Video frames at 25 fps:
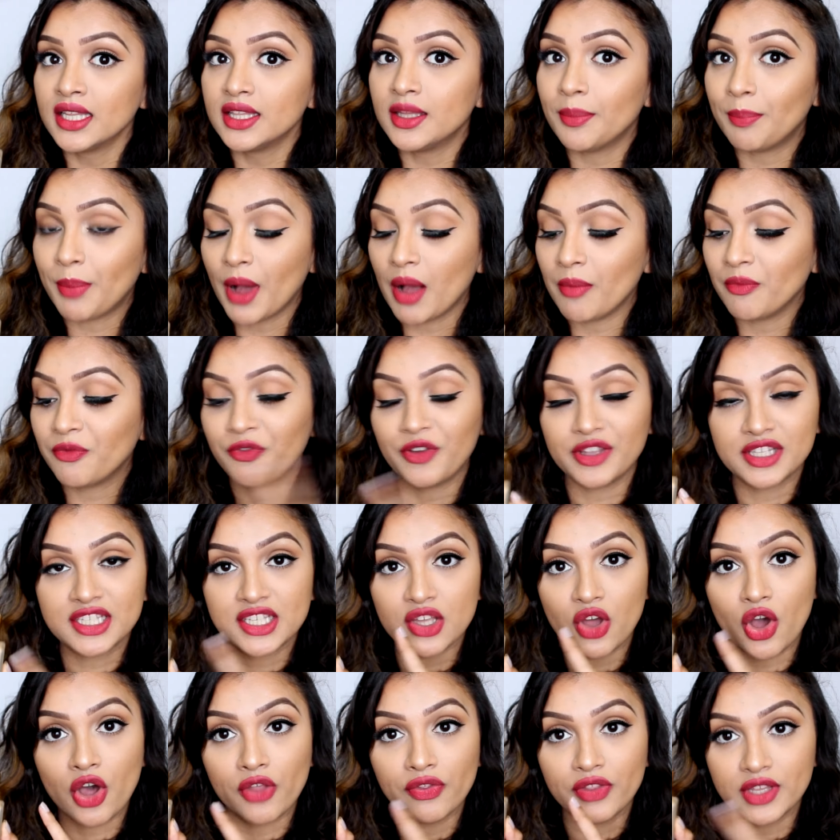The pump
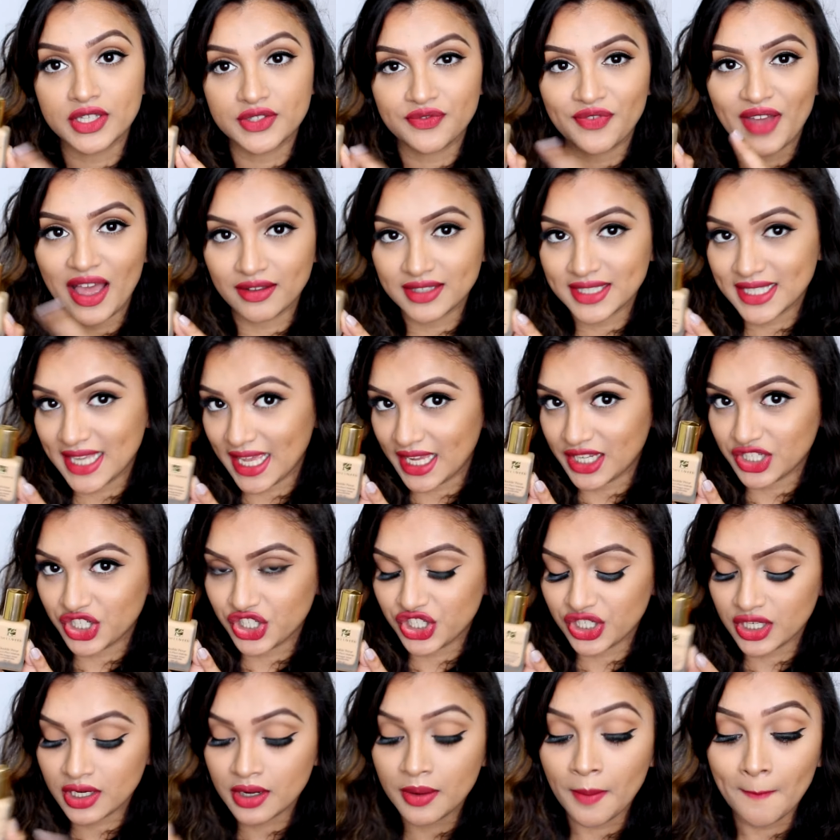fits on this
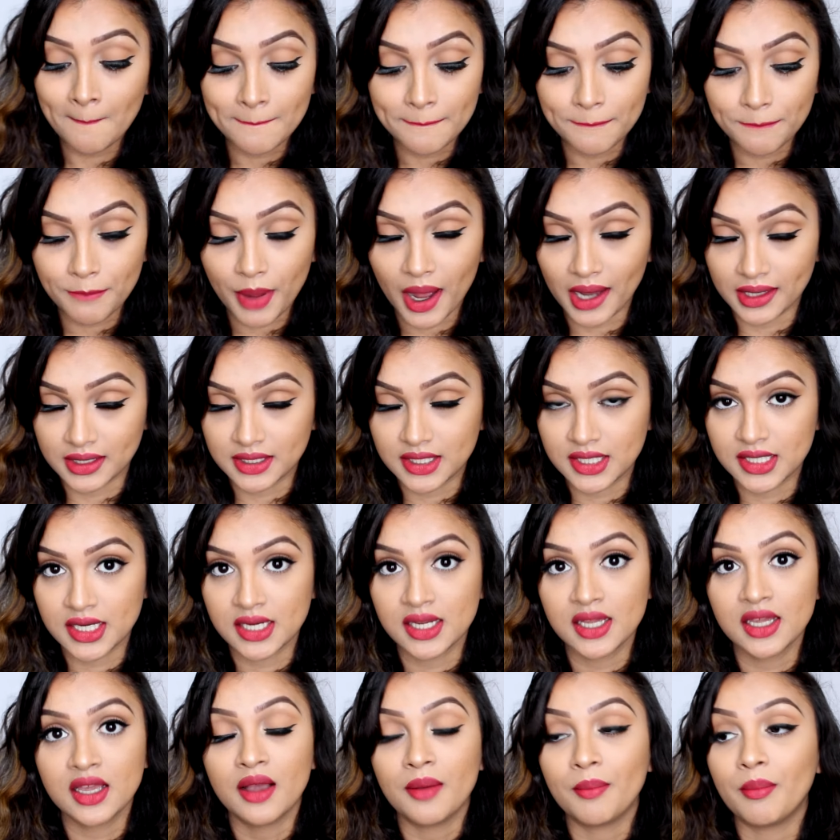foundation,
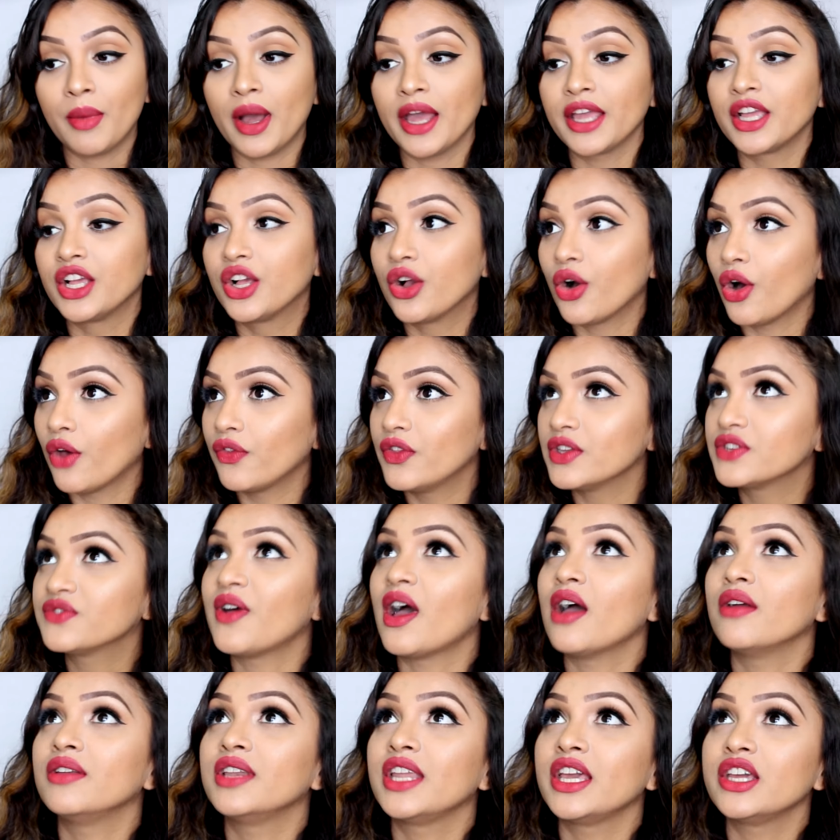but my god, this
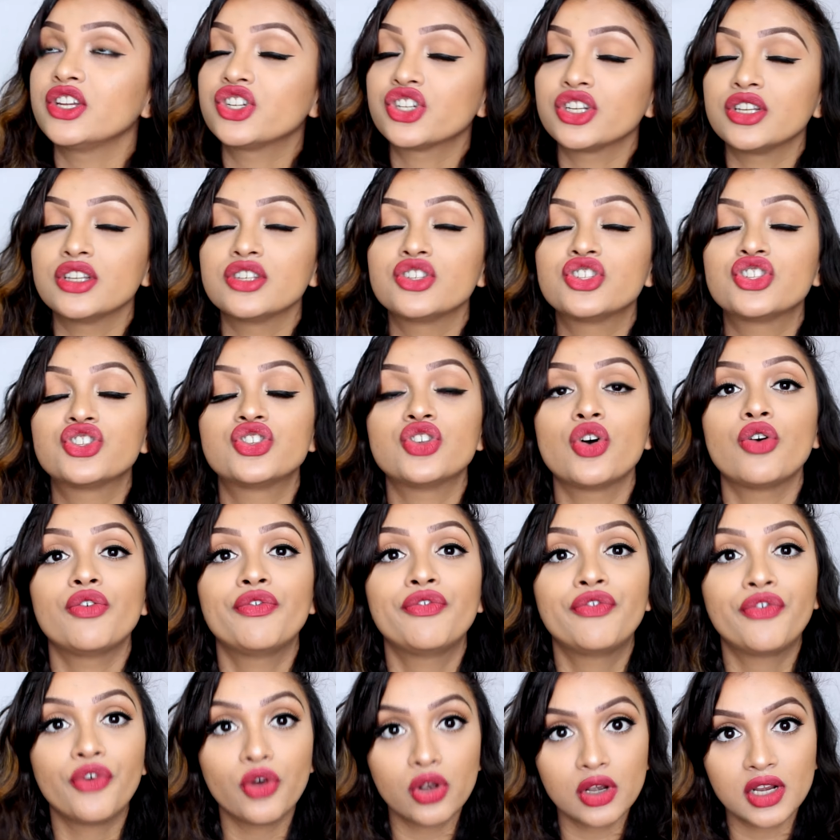foundation is
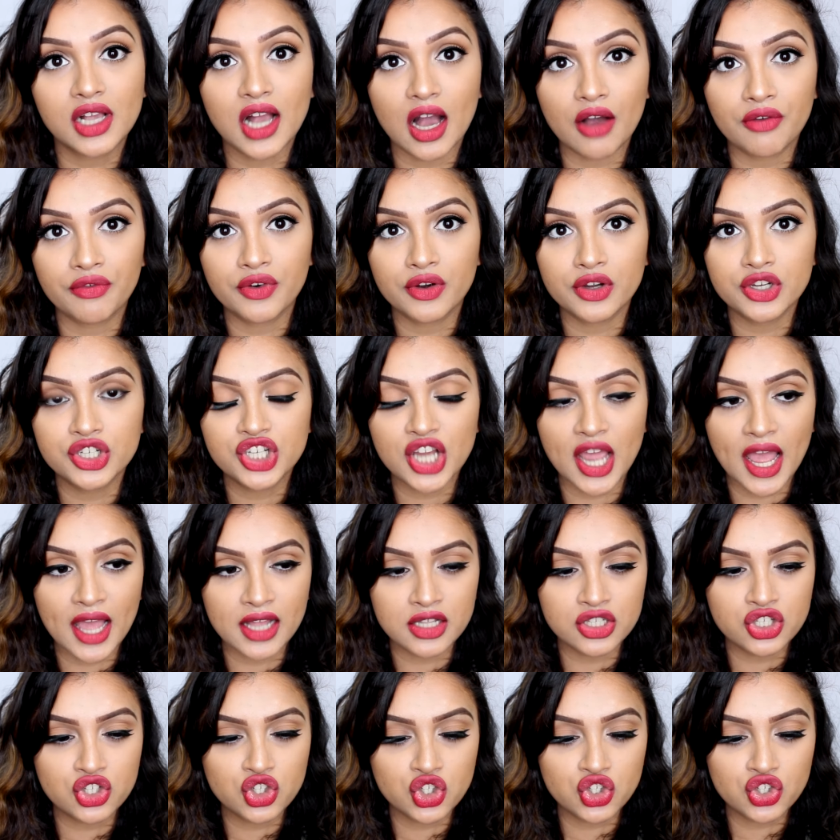so full coverage
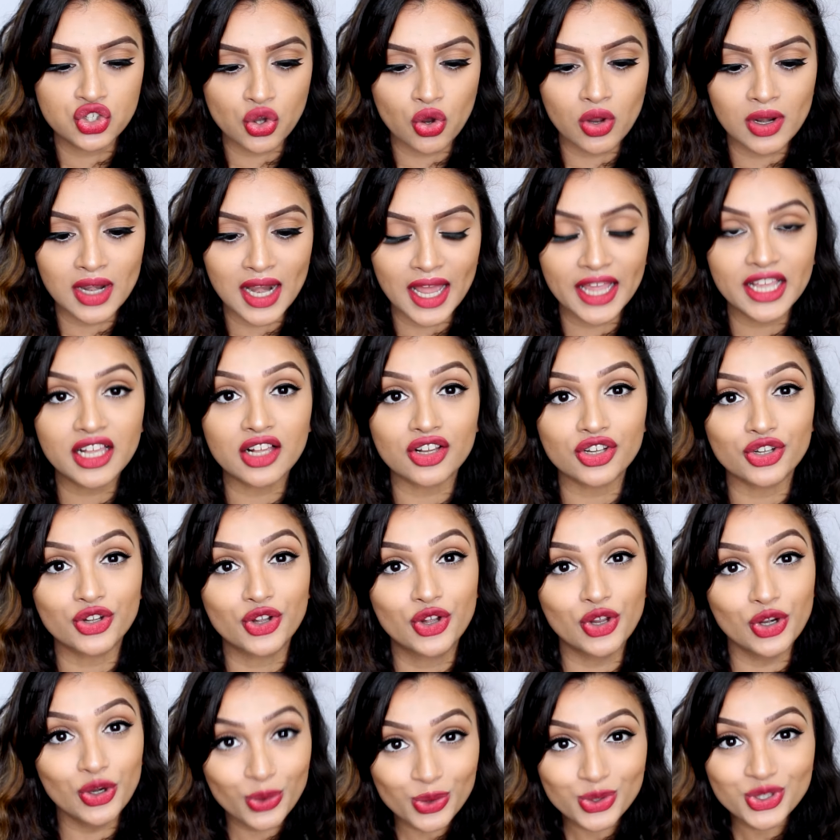and so
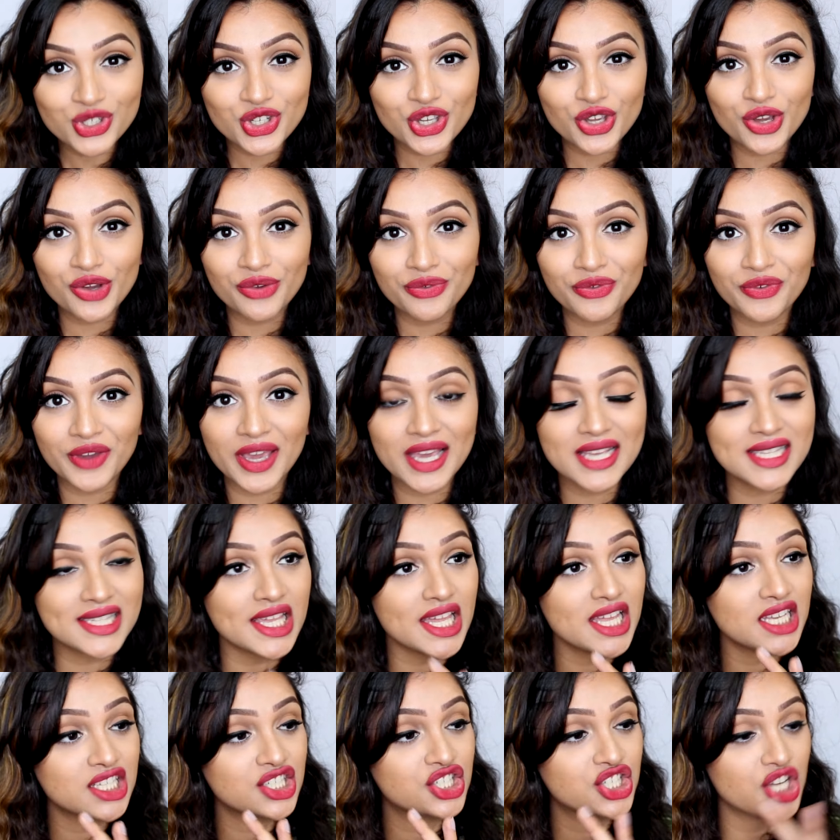like glue to your face.
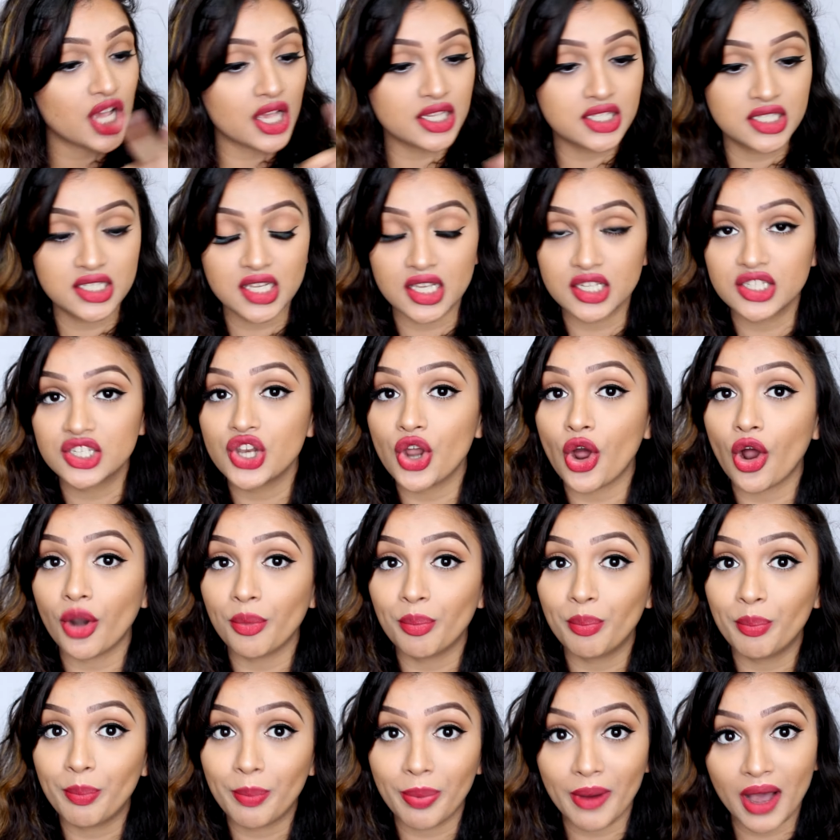It just does
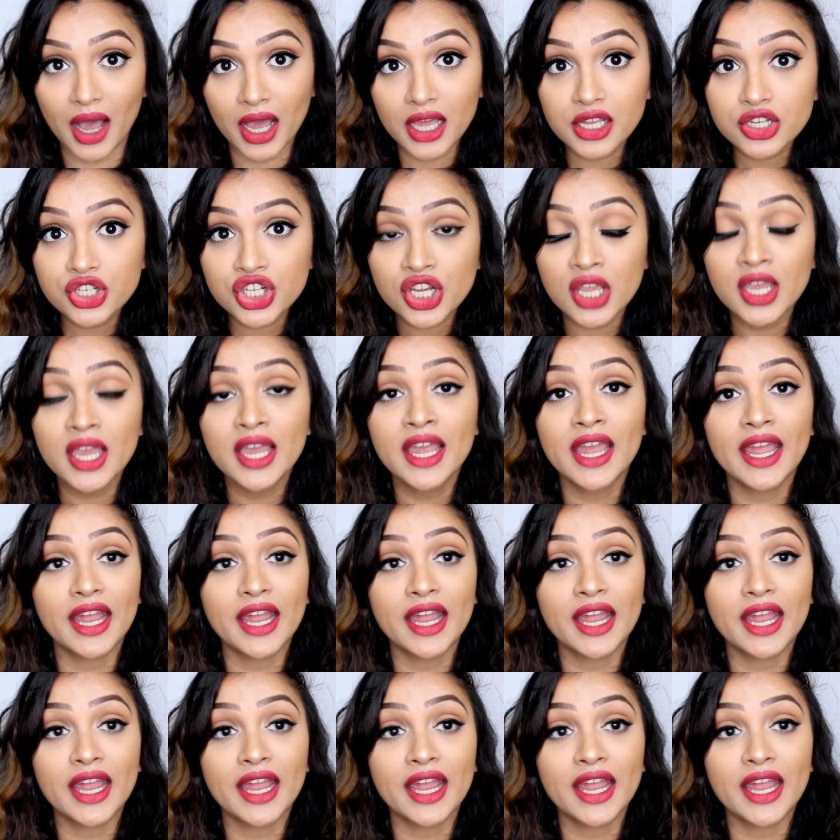not budge.